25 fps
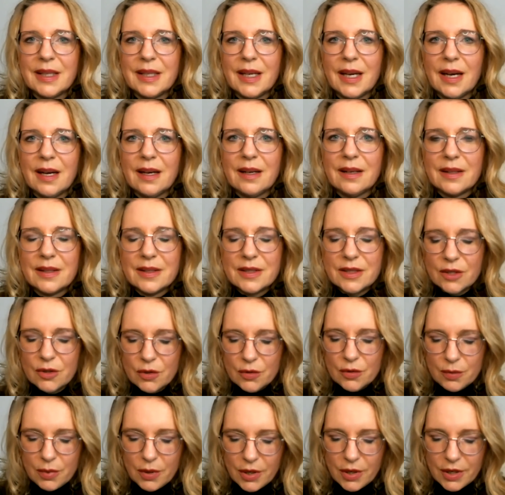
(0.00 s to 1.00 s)
Yeah, it's a
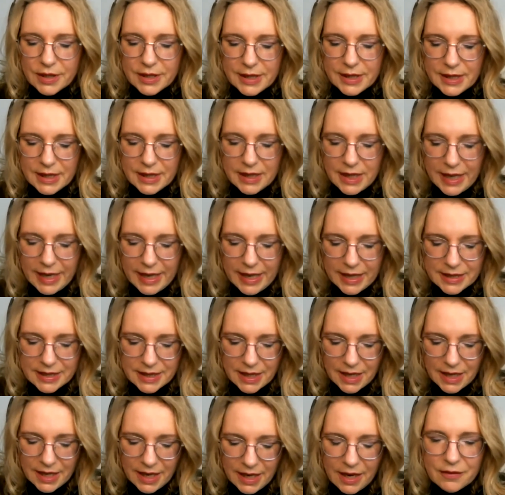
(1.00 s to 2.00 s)
good point. And
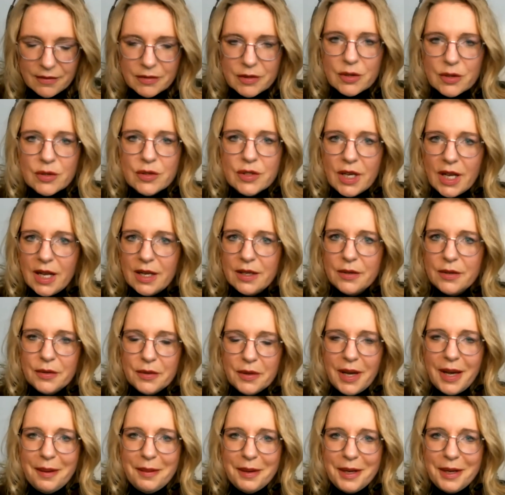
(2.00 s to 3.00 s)
I have to tell
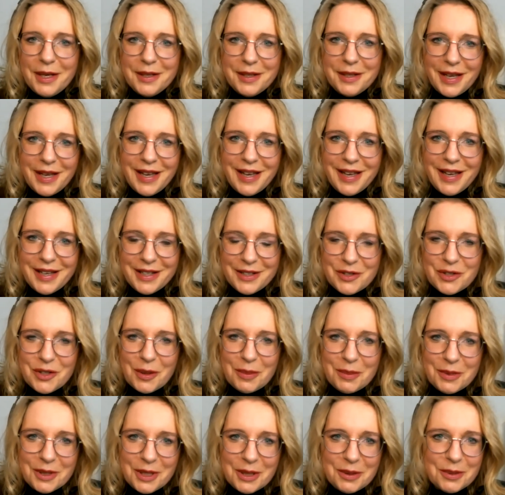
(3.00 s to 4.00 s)
you, I mean, in
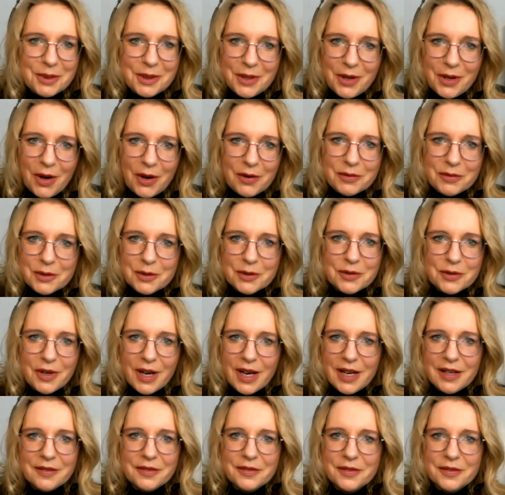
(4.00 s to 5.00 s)
Germany, we love to
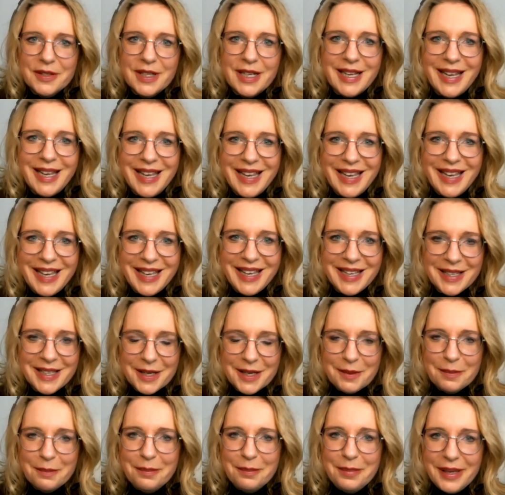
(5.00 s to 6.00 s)
drive
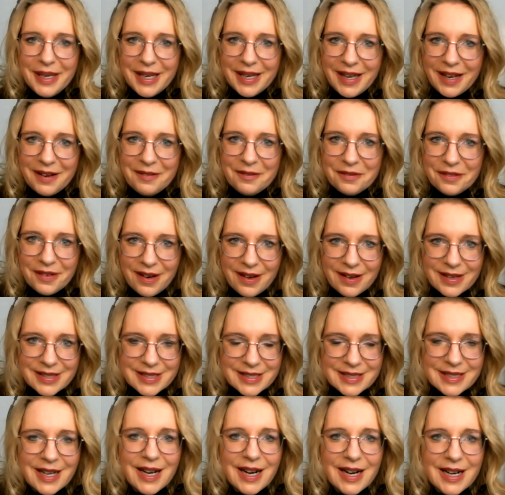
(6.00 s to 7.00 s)
big and
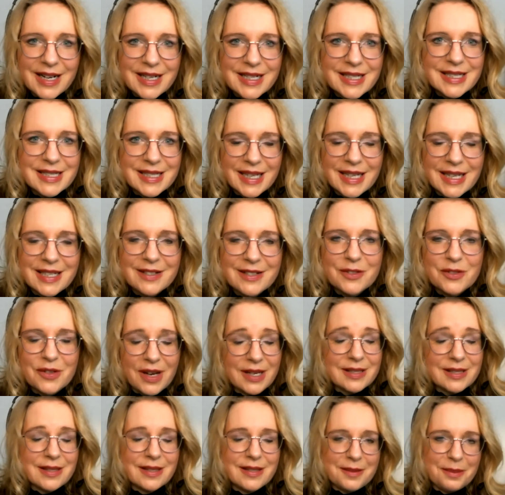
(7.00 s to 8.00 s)
fast cars and
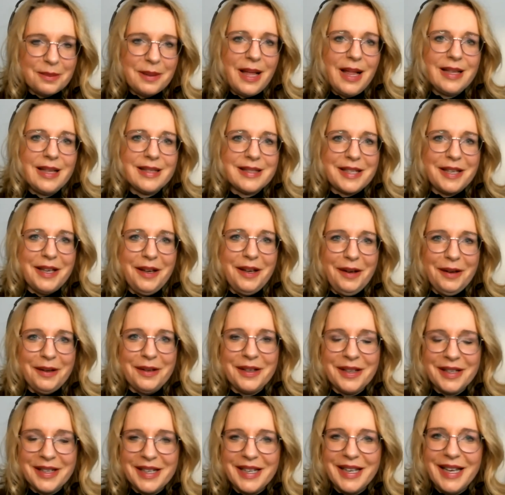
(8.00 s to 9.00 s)
trucks as well. So
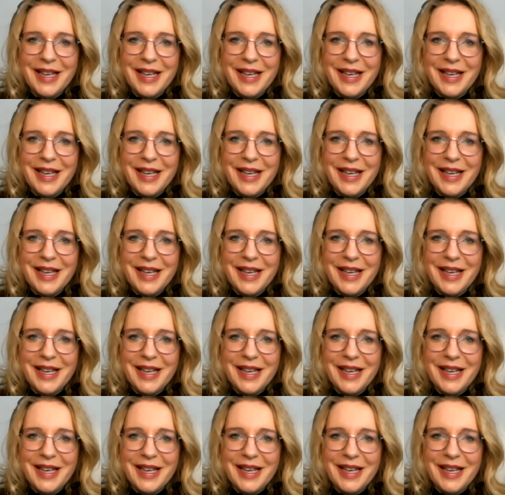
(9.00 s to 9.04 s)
